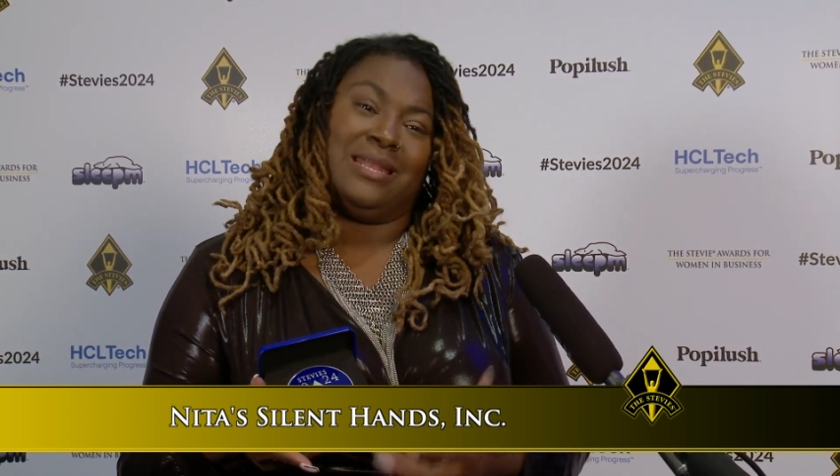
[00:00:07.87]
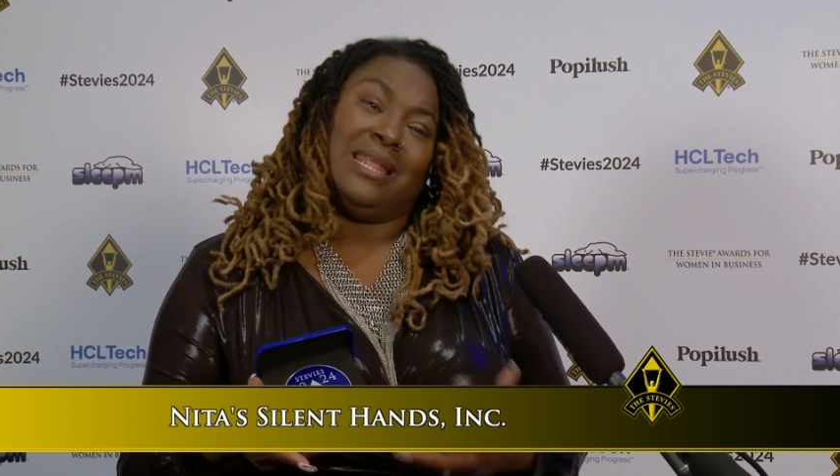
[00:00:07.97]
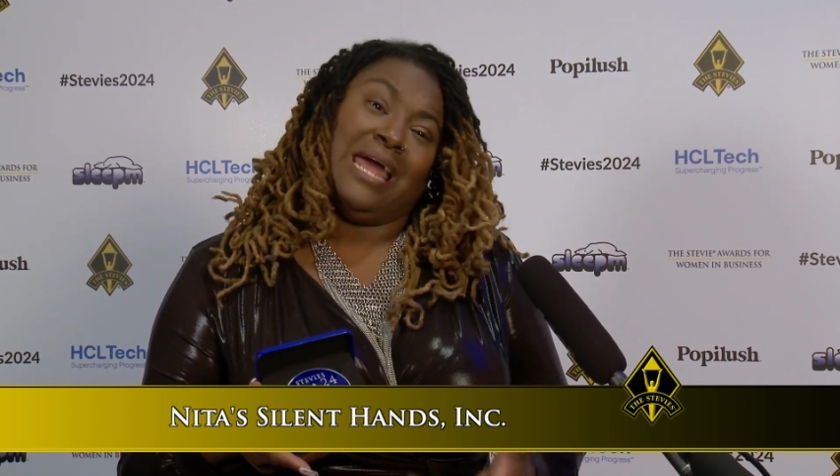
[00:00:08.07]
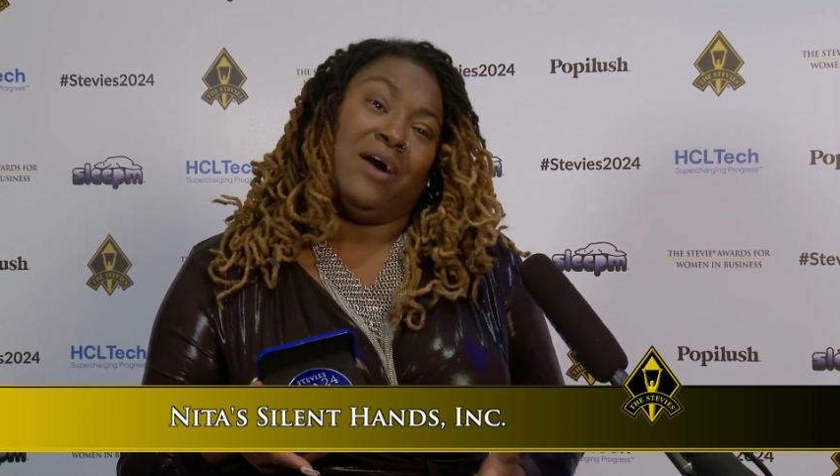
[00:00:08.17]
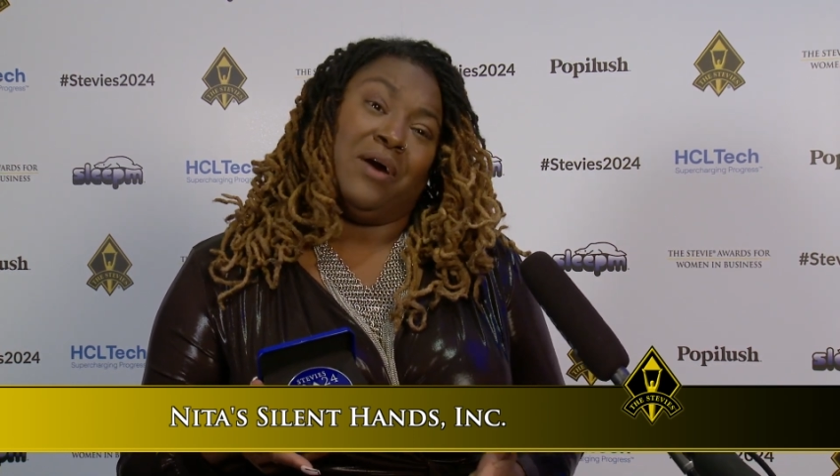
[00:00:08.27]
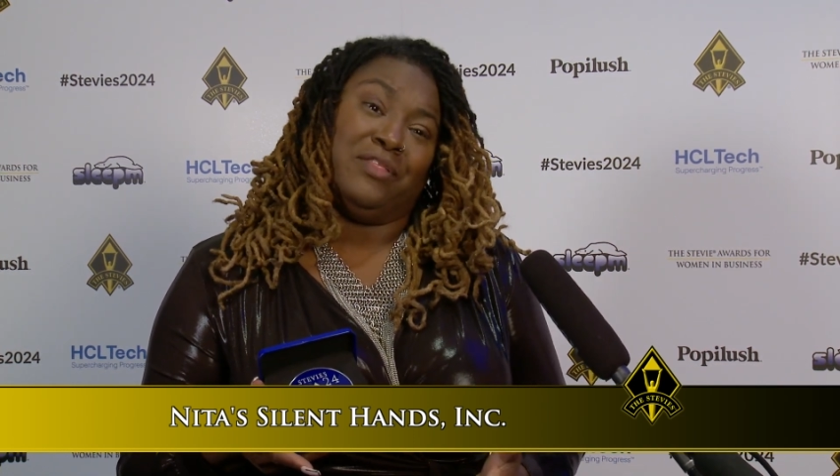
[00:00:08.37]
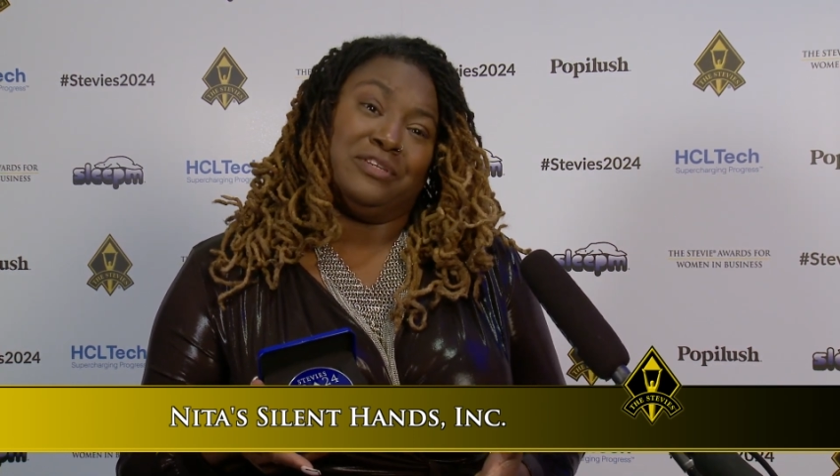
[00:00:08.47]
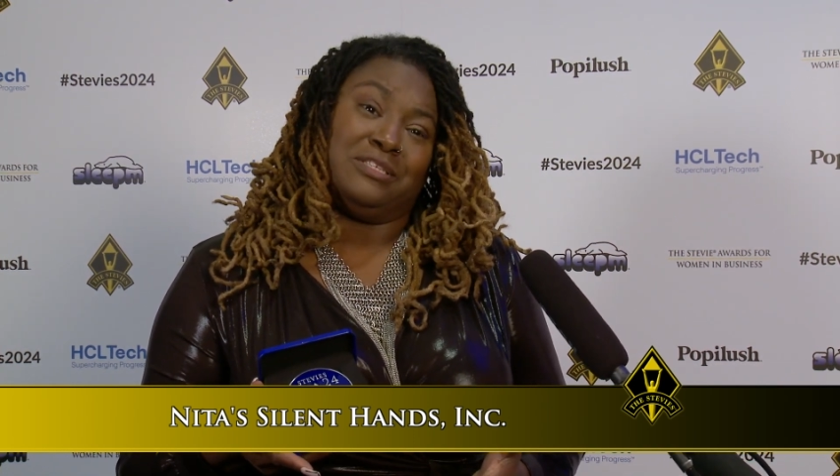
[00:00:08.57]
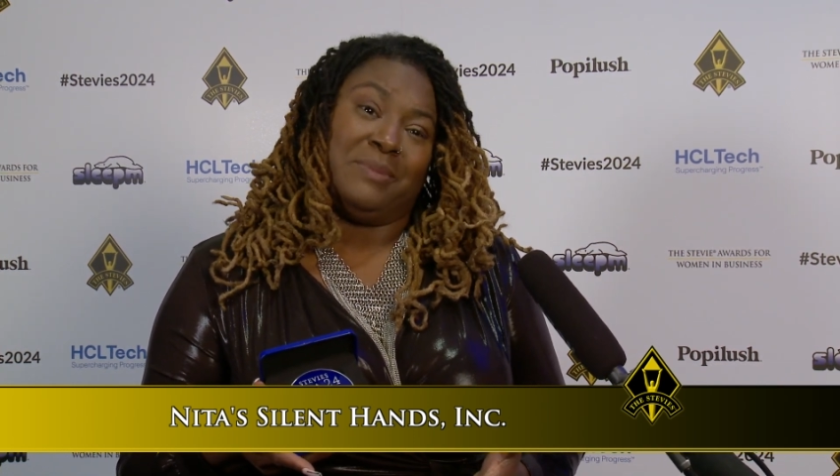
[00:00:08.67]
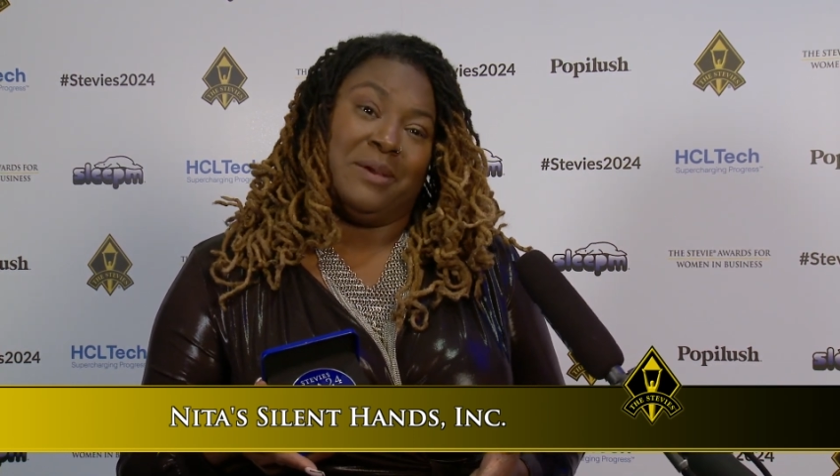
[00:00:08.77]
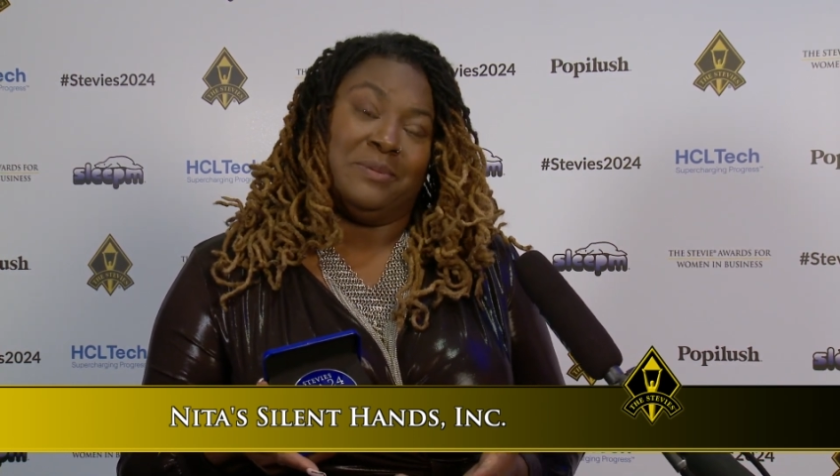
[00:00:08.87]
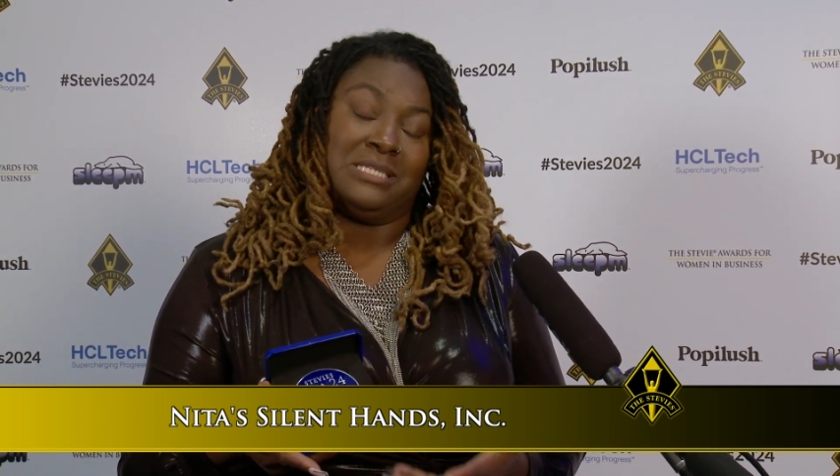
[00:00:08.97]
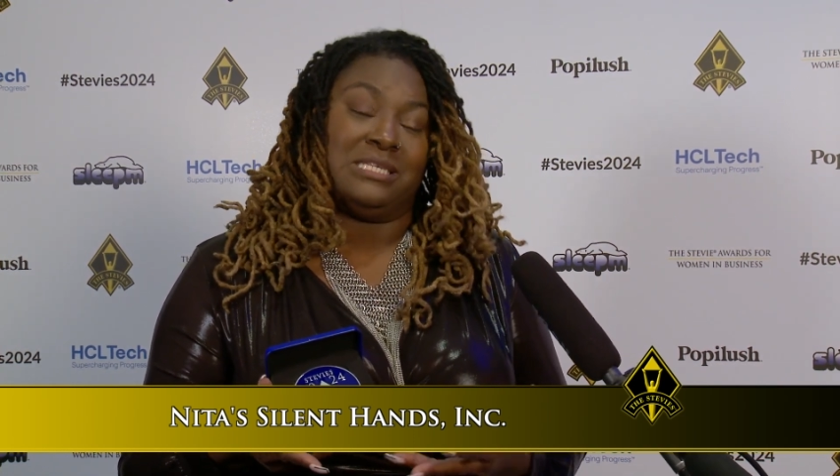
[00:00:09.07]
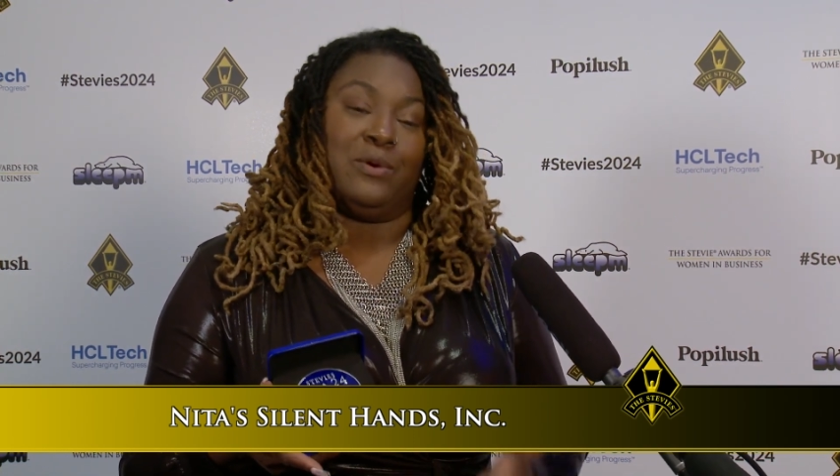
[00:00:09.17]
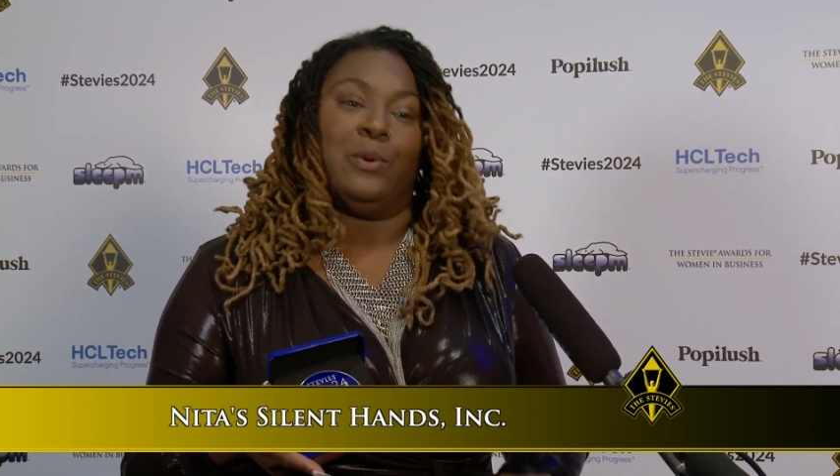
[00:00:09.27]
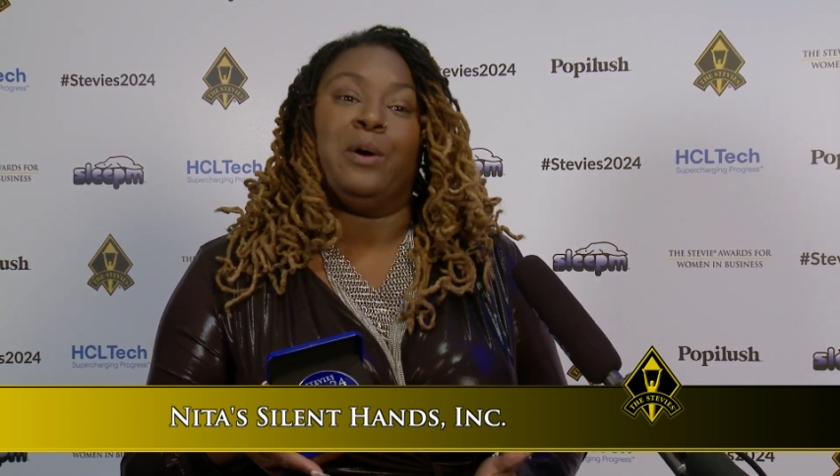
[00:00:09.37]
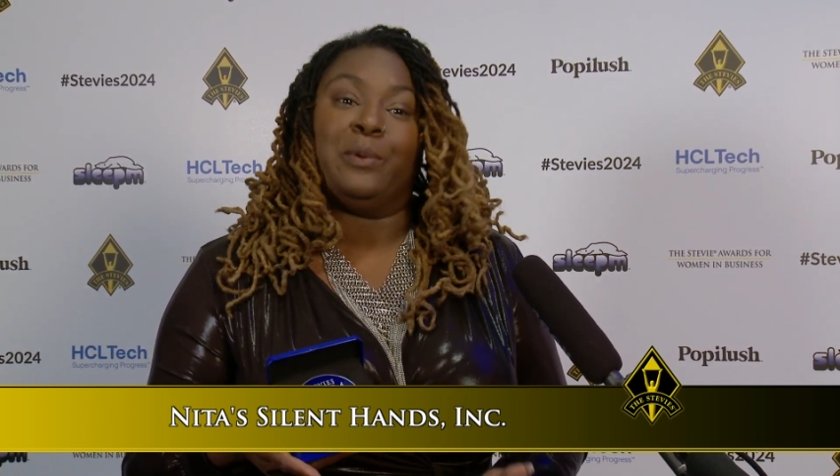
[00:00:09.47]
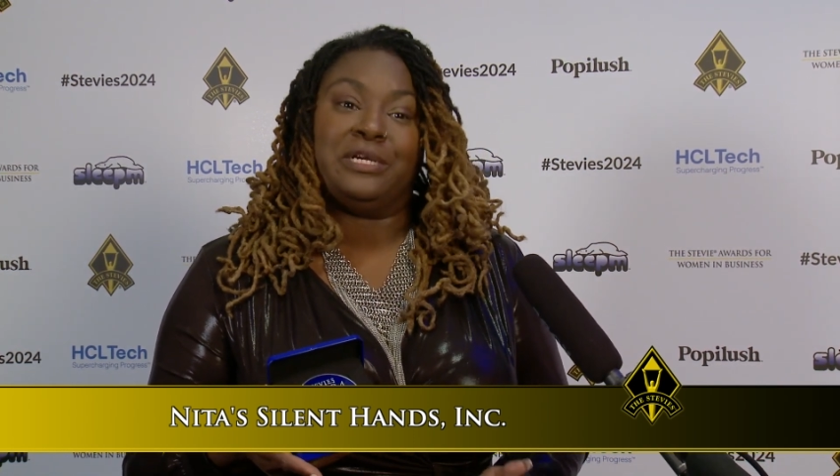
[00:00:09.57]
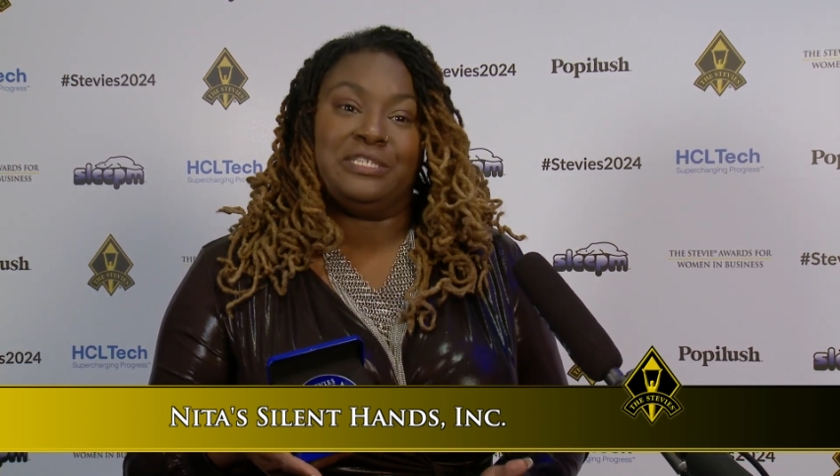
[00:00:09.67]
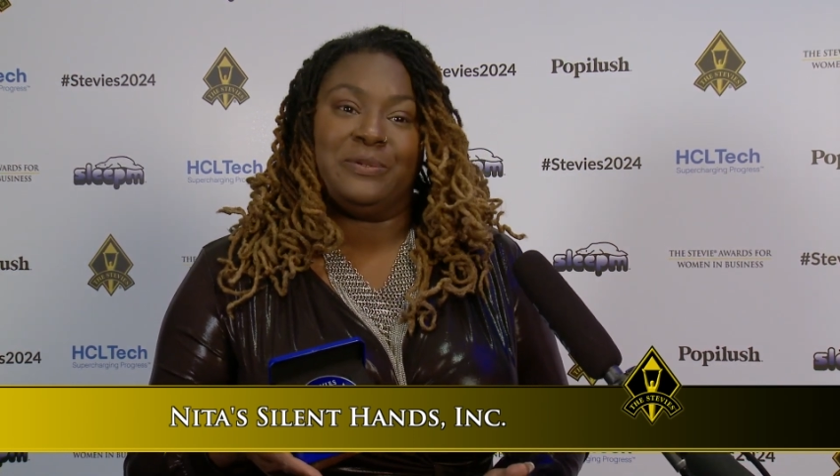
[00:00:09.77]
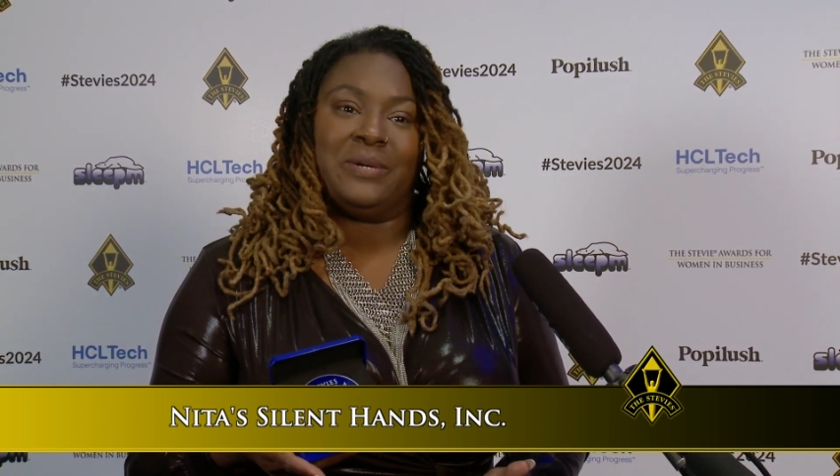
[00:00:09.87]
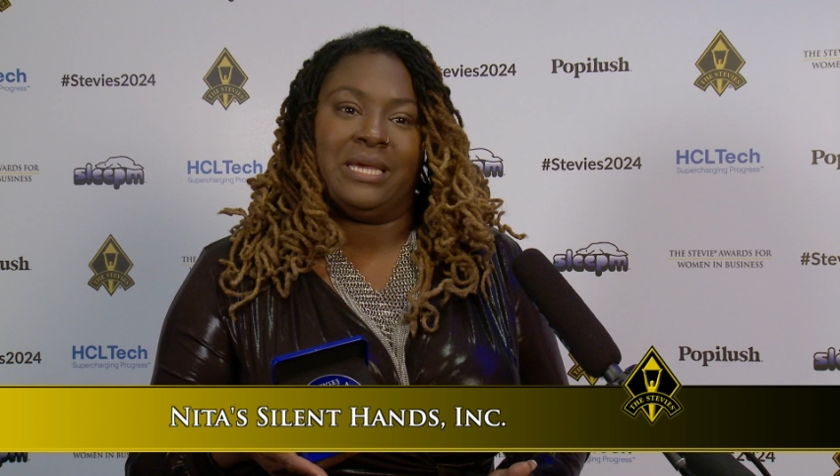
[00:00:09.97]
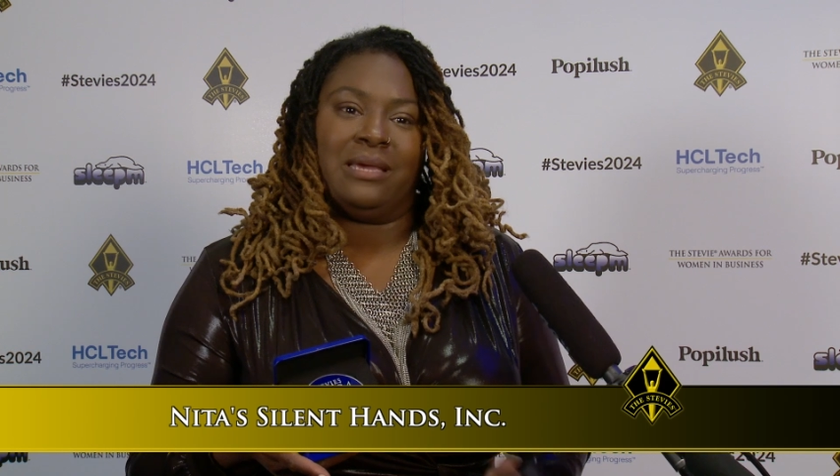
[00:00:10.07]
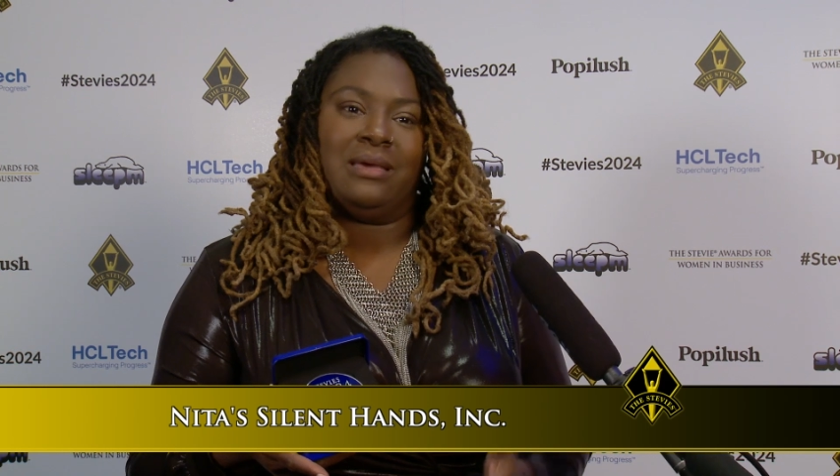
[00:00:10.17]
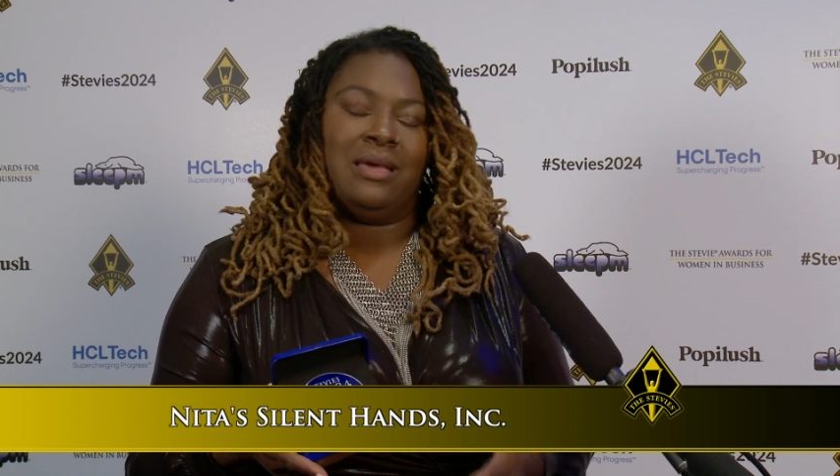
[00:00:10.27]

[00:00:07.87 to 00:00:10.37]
and allow others to be able to see what we're doing.